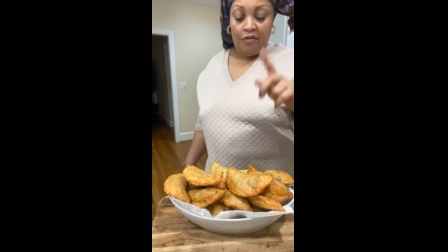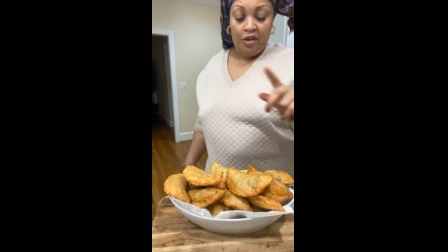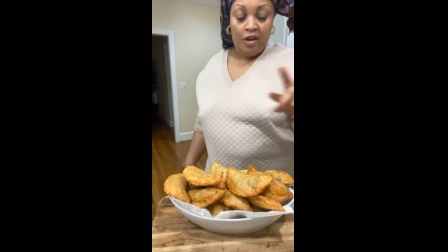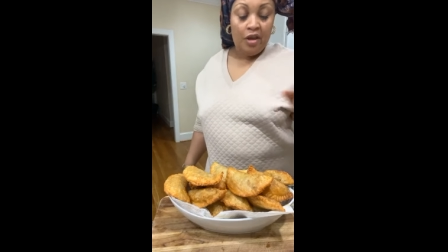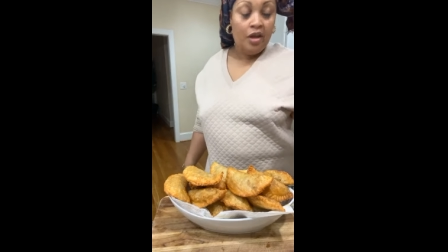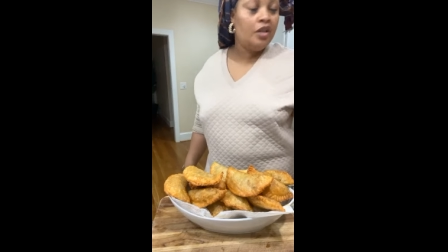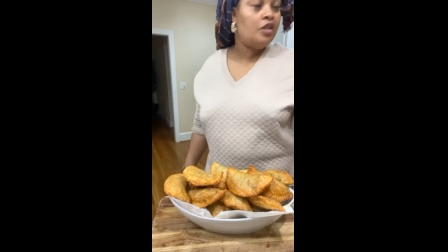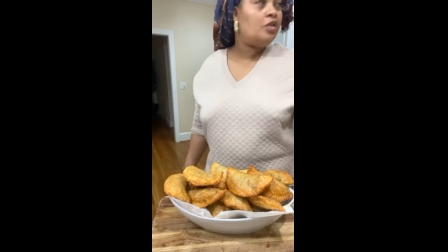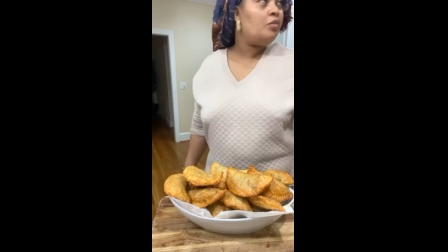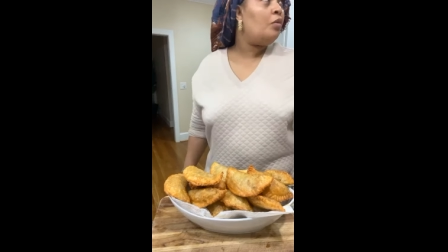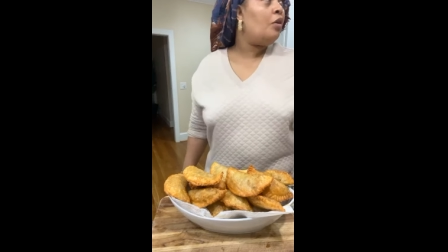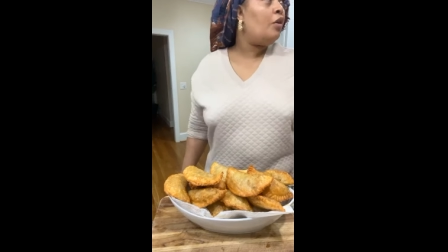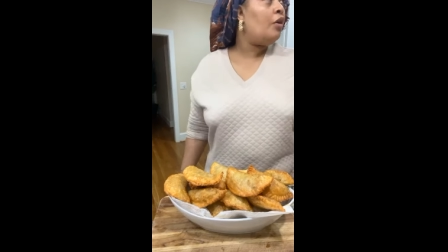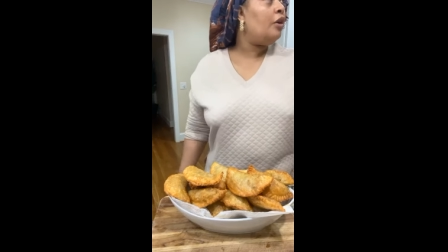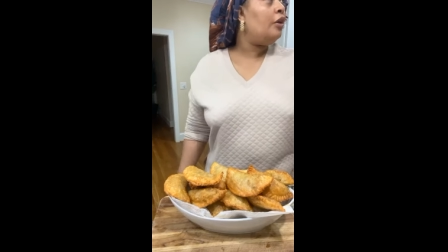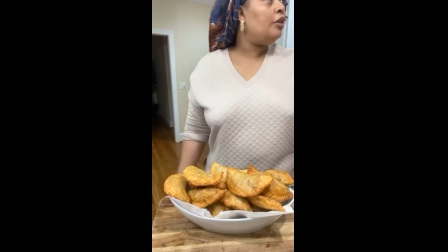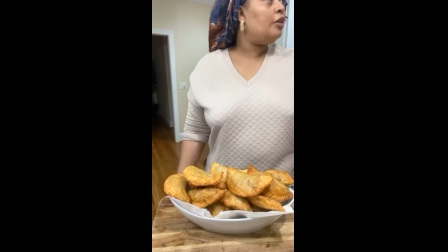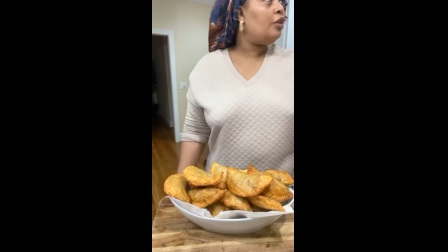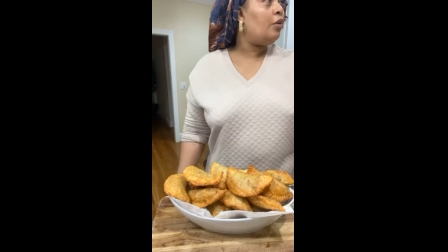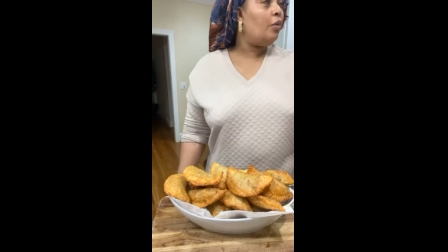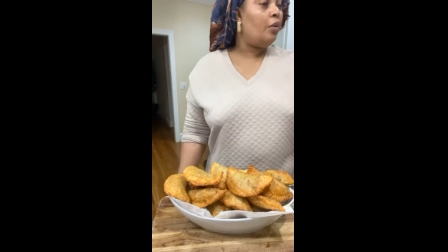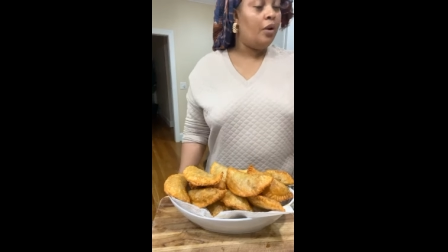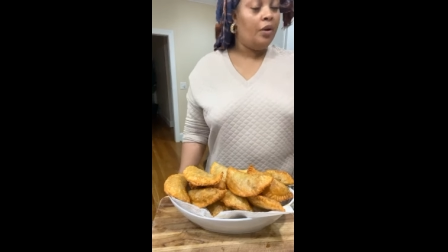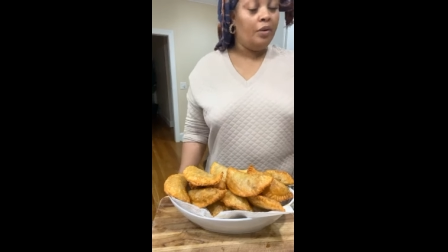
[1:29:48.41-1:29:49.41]
If you eat
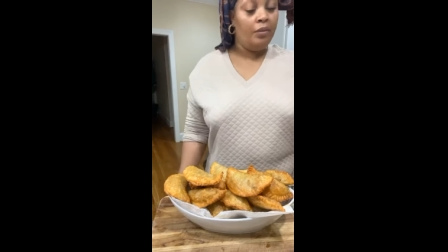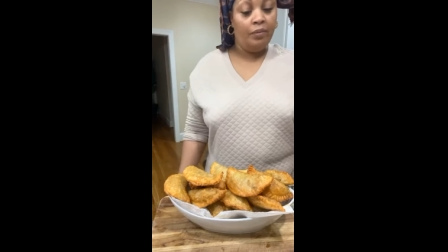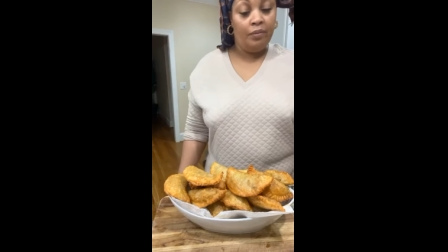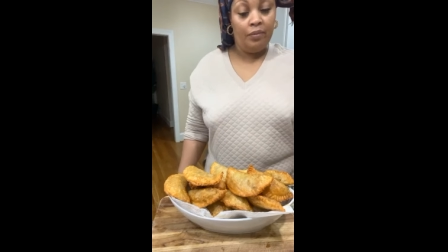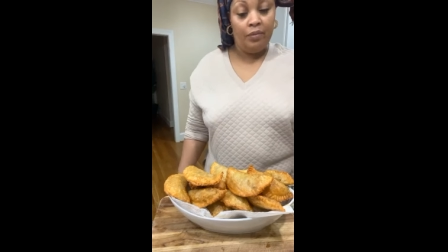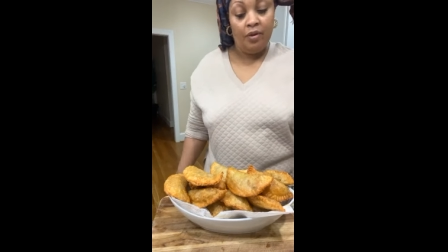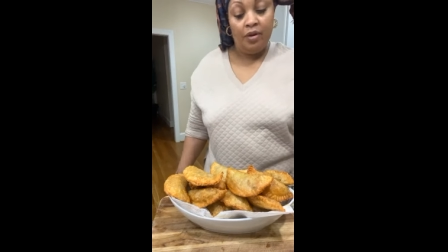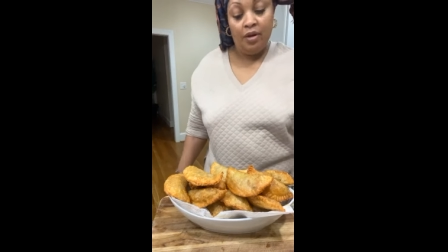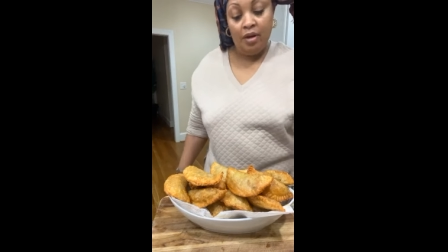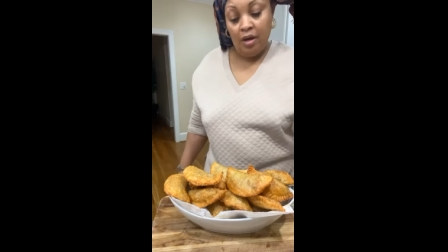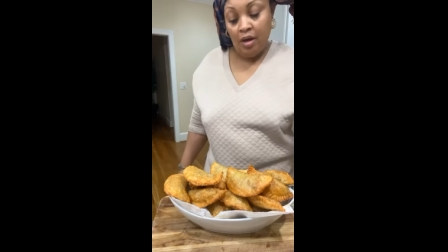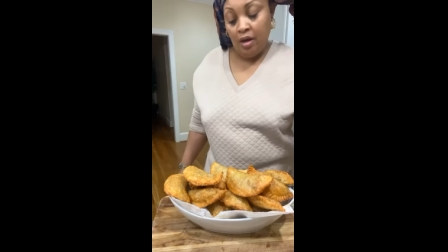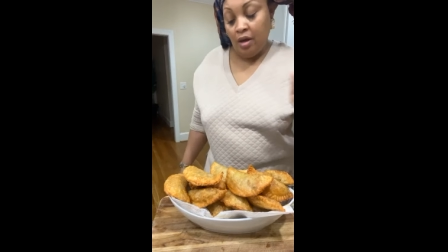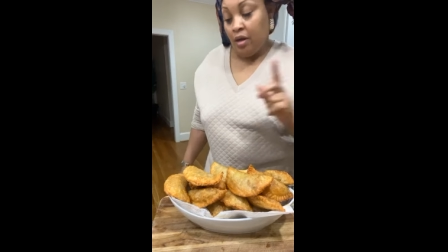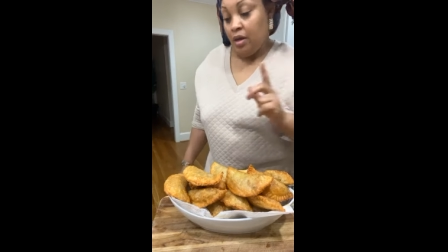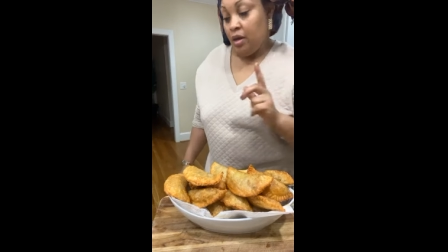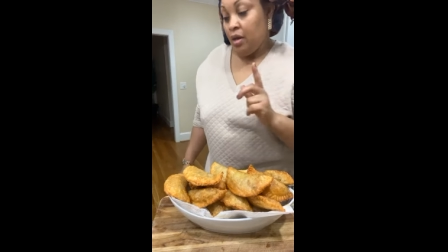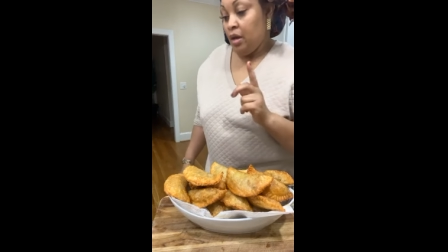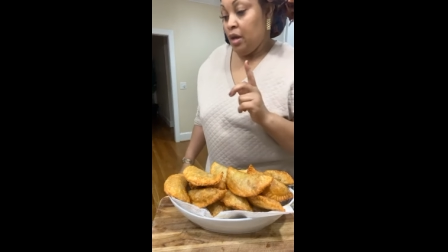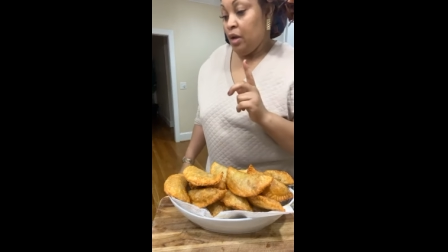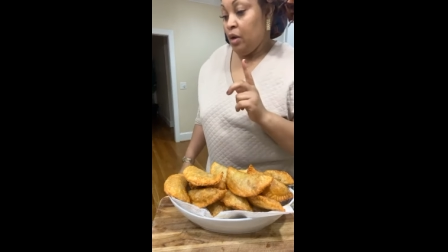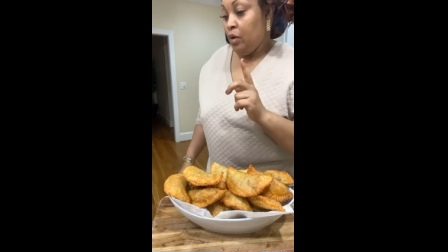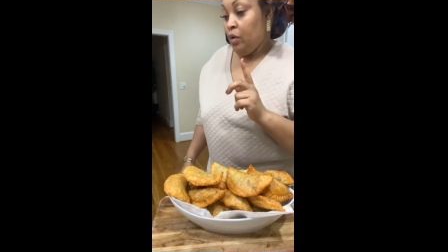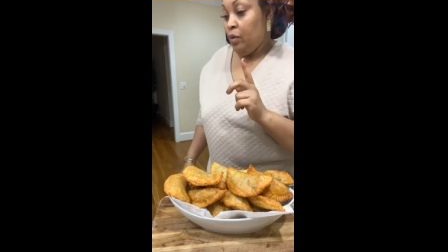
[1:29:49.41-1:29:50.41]
more than three,
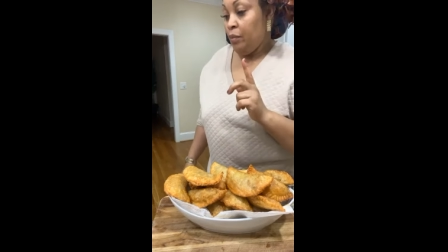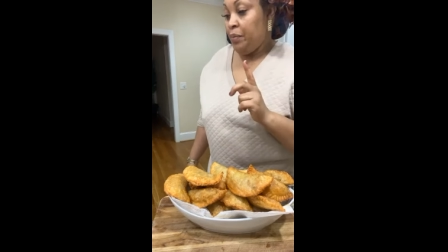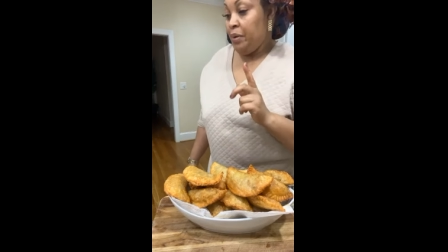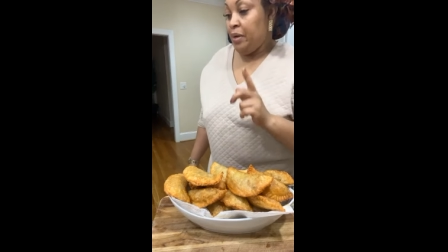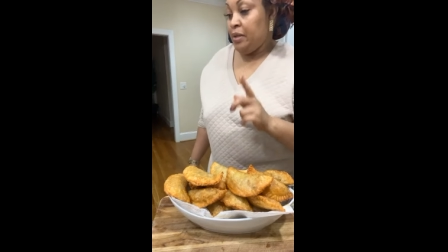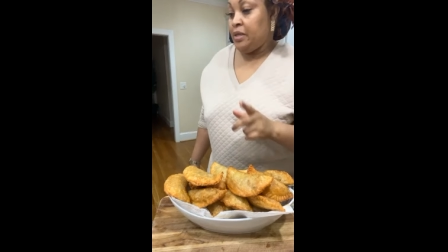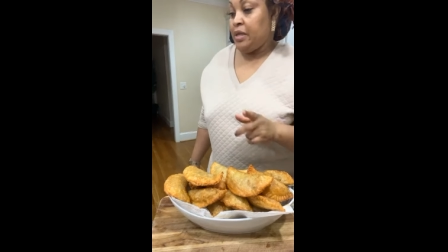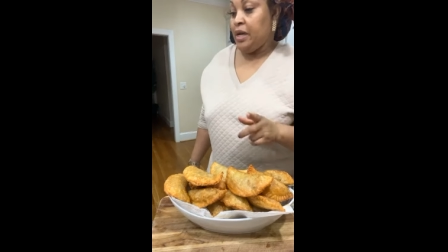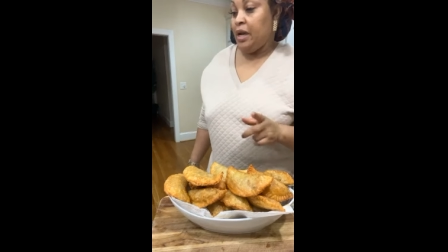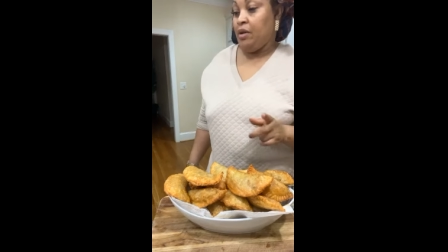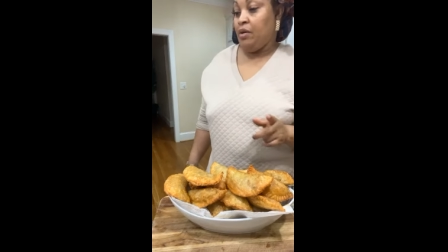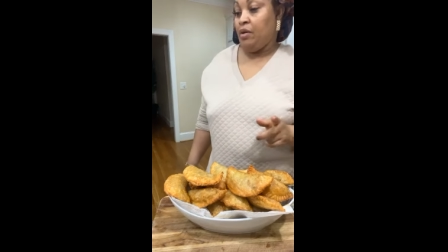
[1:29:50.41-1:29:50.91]
you're going to